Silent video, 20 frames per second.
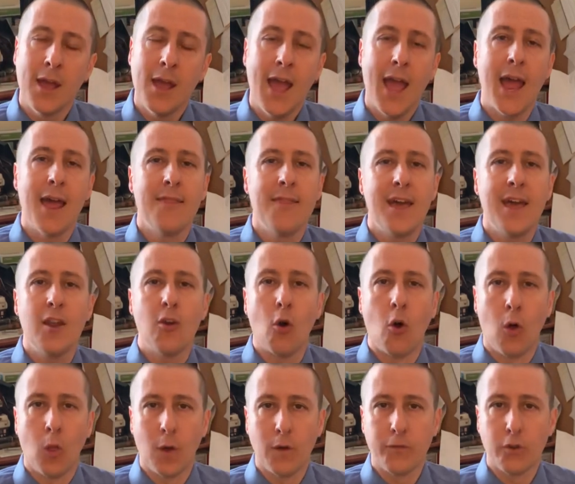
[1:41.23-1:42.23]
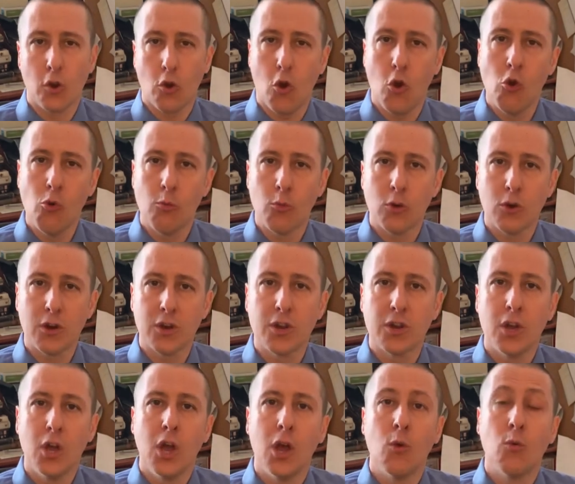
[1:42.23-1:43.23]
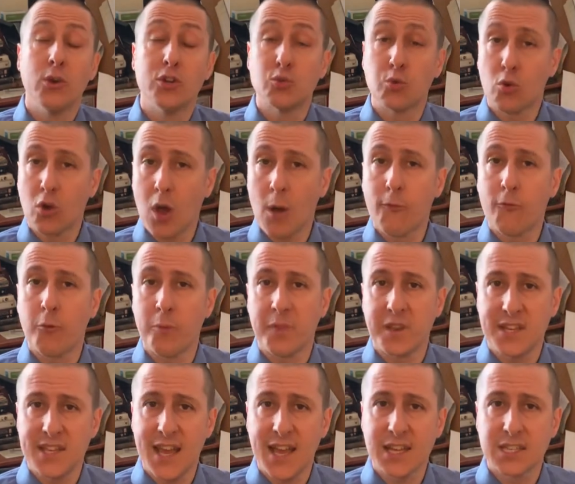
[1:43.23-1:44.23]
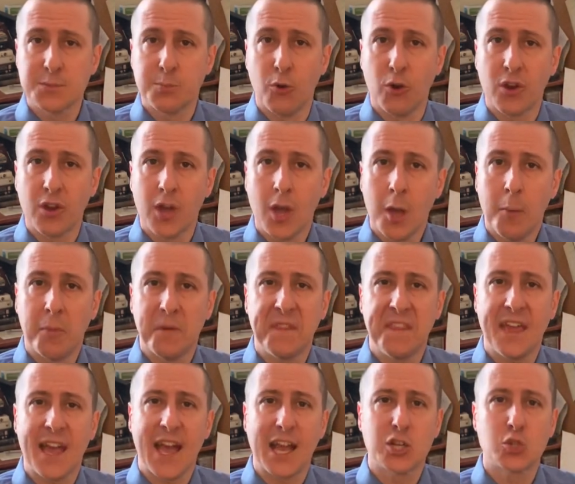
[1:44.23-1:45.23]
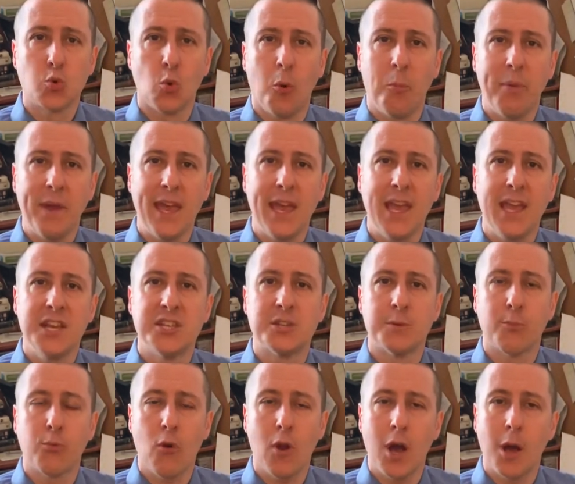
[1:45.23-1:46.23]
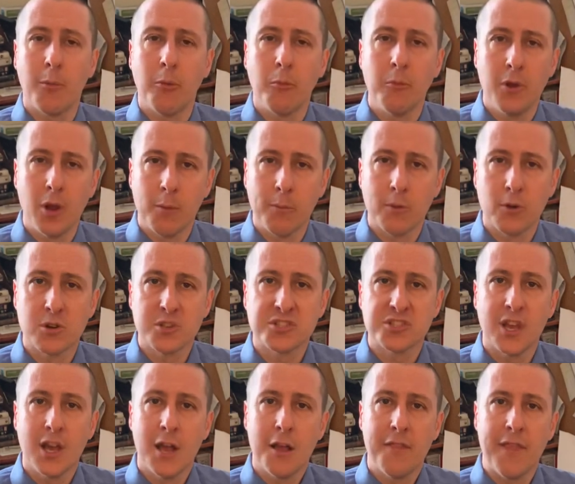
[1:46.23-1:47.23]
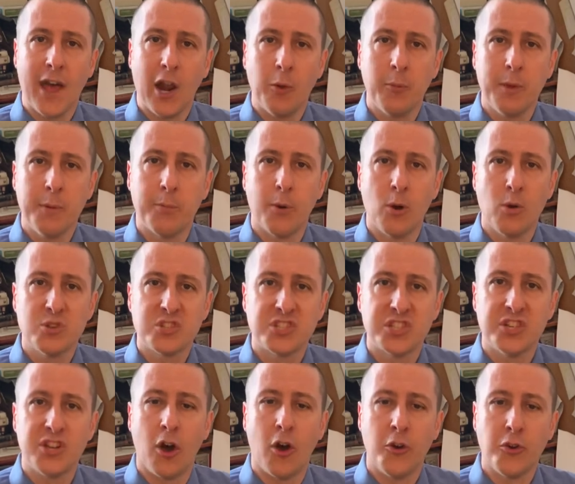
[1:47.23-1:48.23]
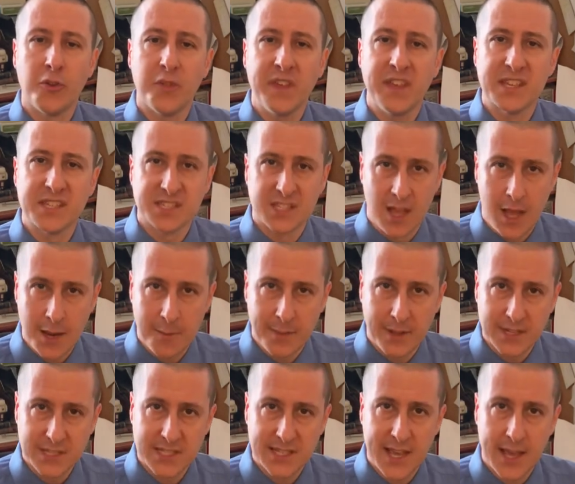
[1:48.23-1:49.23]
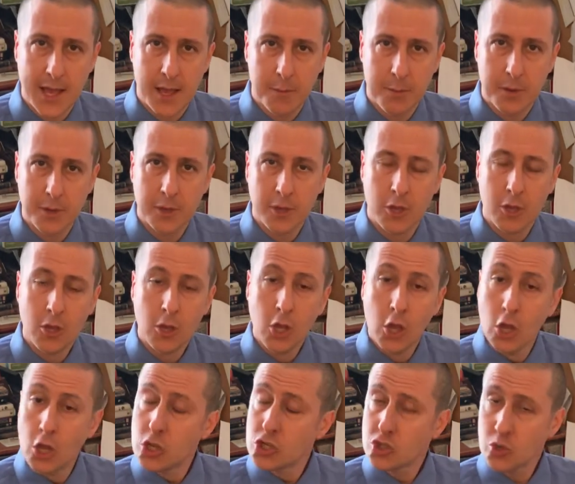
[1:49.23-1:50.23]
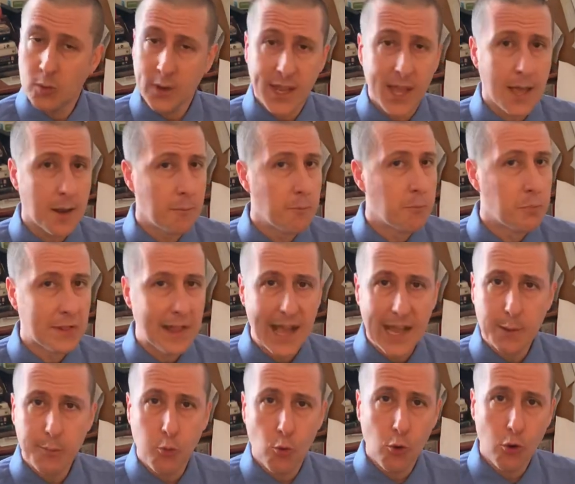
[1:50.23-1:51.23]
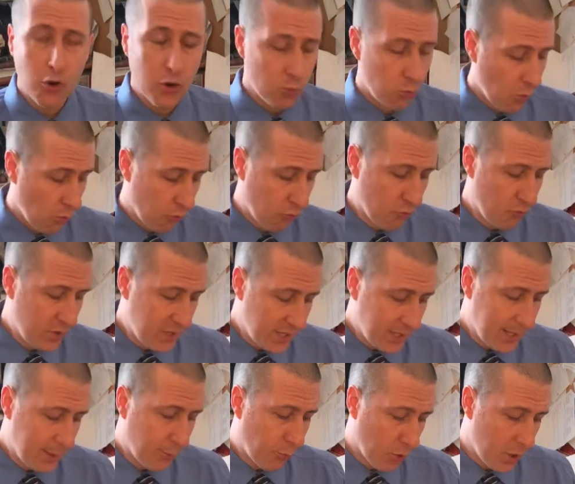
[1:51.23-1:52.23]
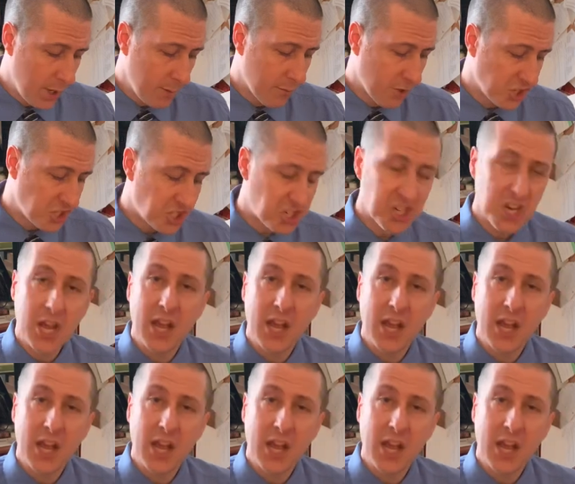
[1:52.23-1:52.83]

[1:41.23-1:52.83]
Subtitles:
And then all of your homework, which will come from the textbook, but the actual page and problem numbers, that'll be posted under the assignments tab. So again, Blackboard will really pretty much